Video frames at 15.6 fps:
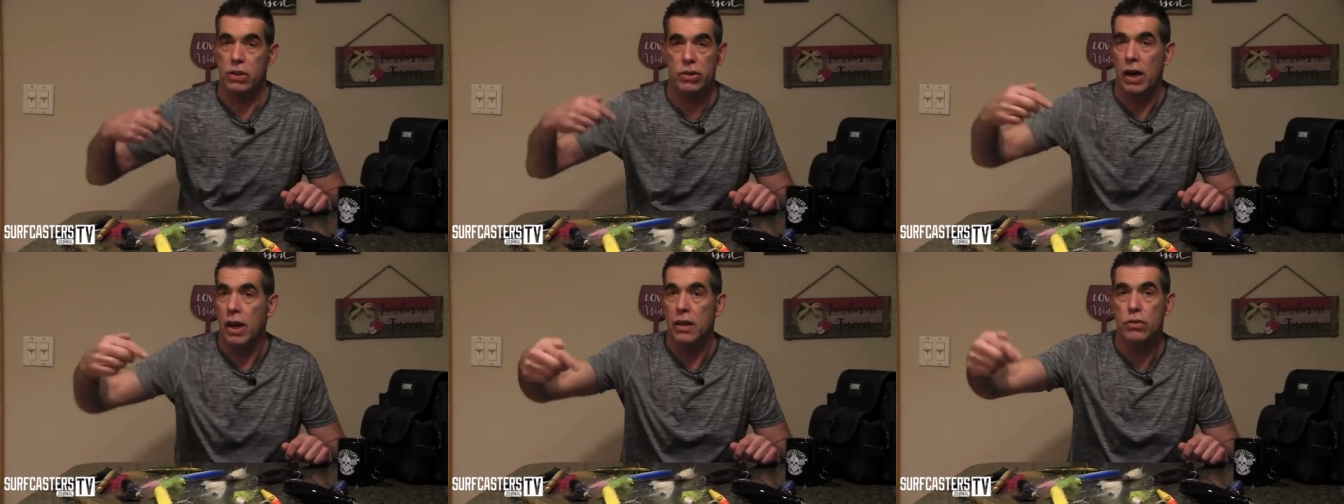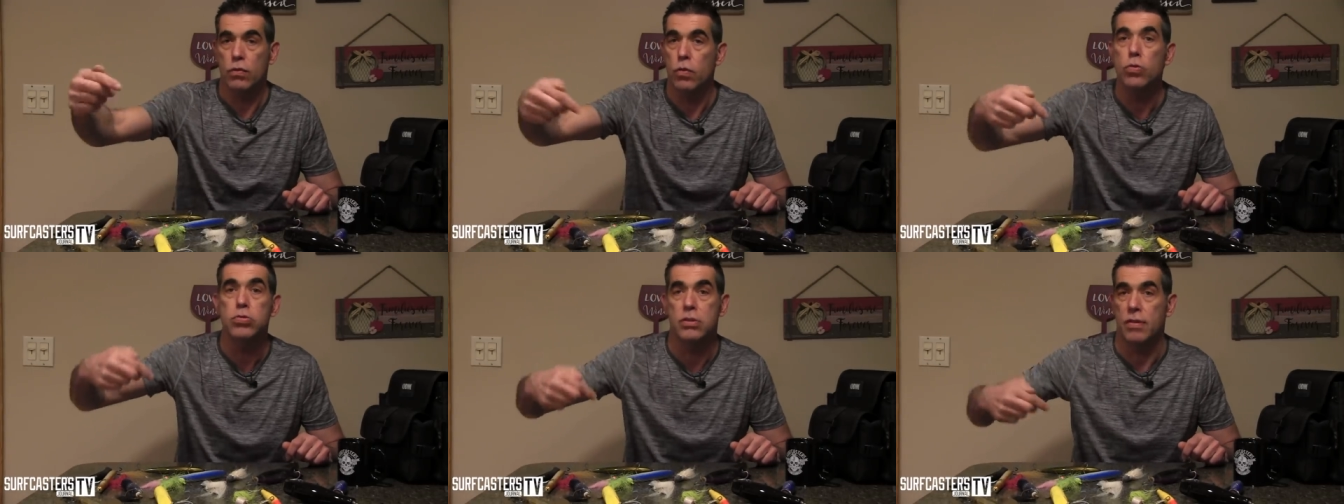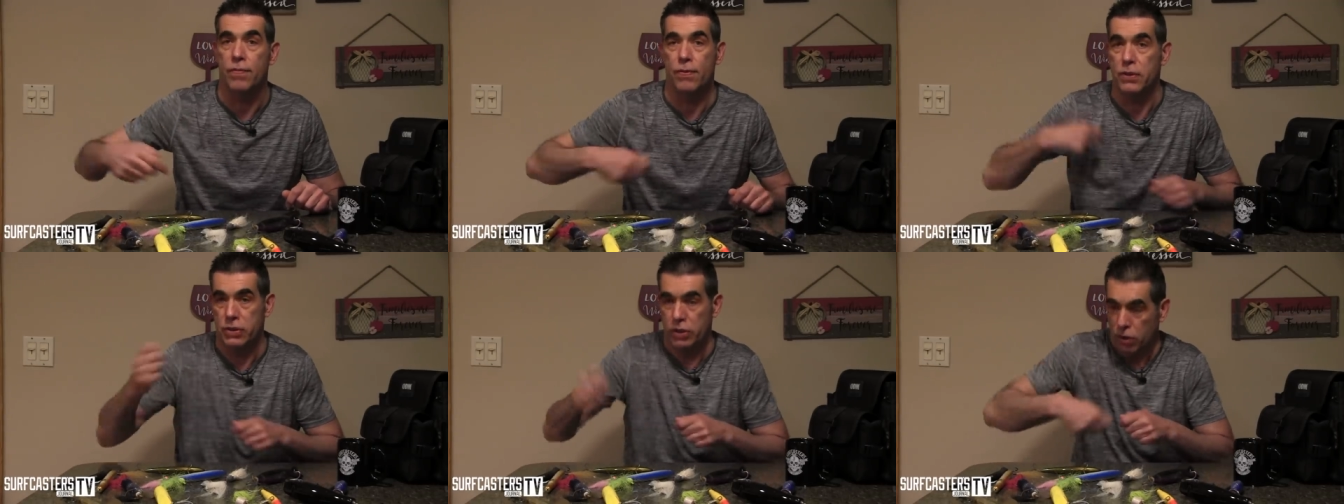You're not rooster
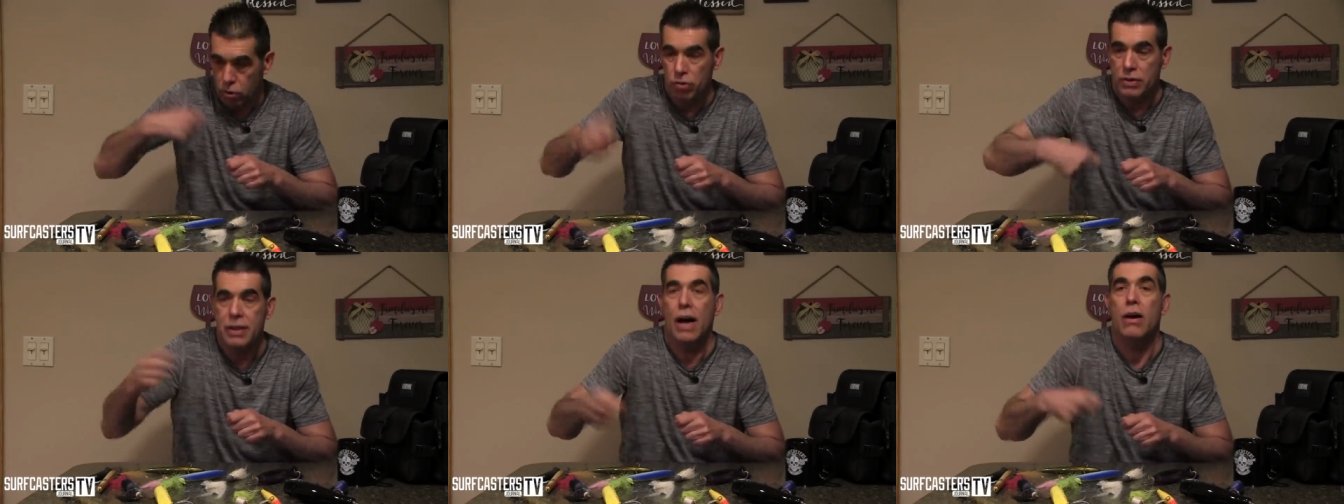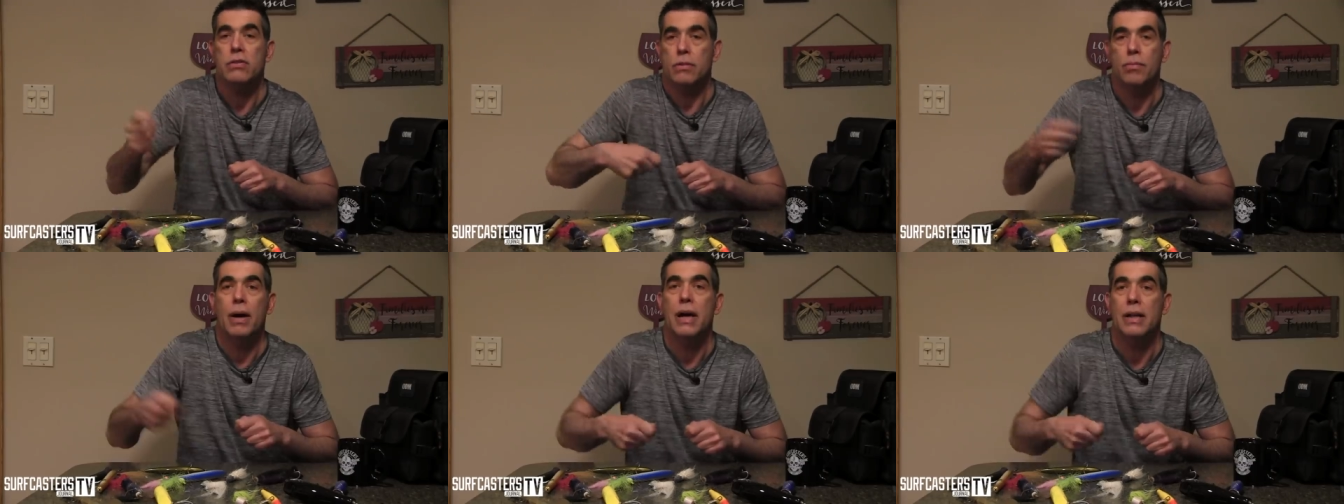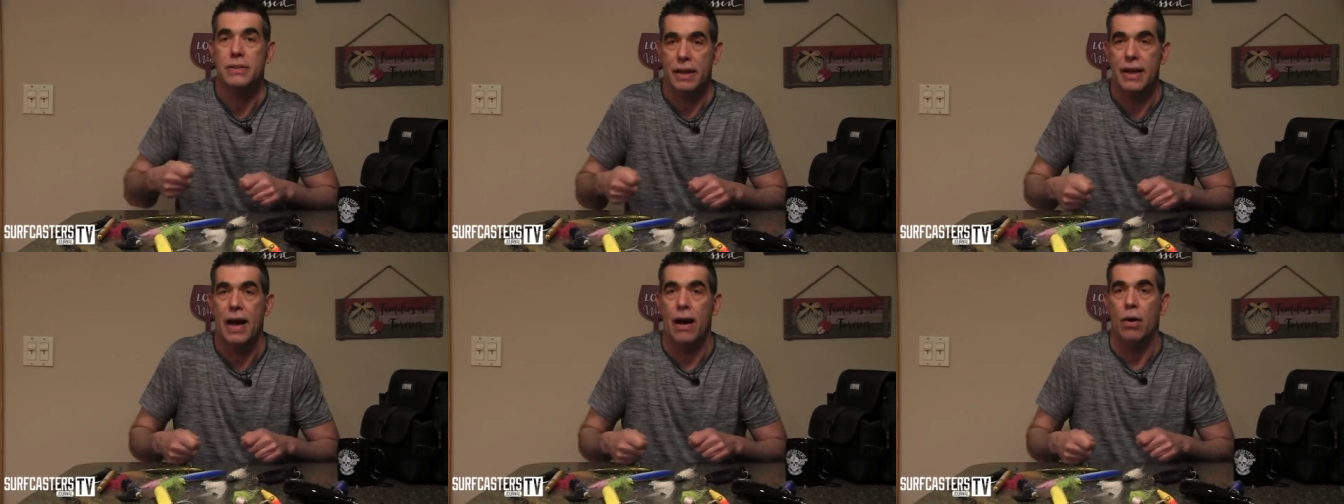fishing going one thousand miles
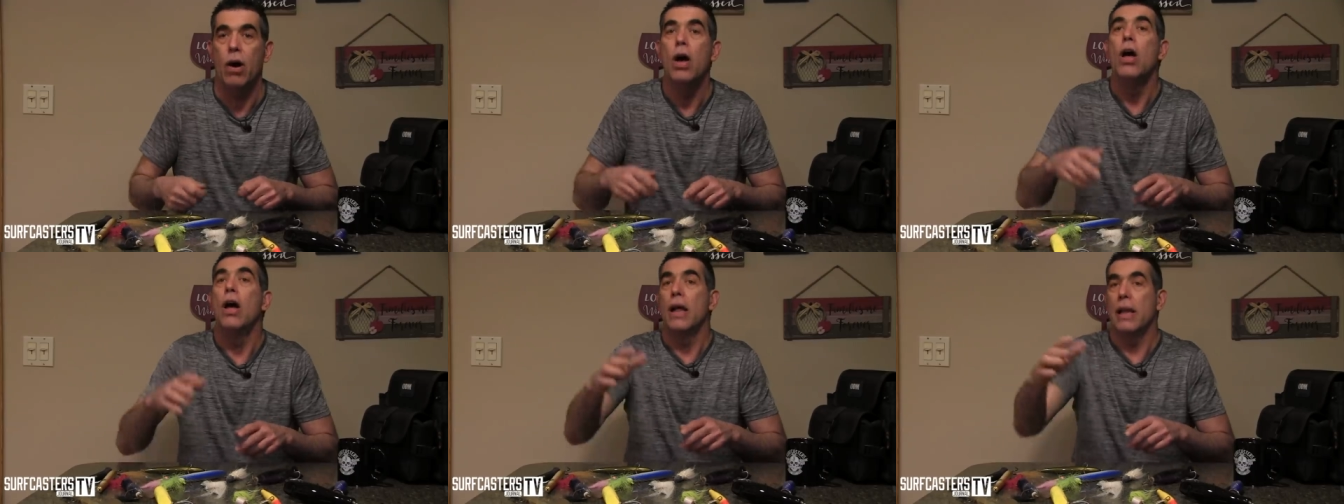an hour.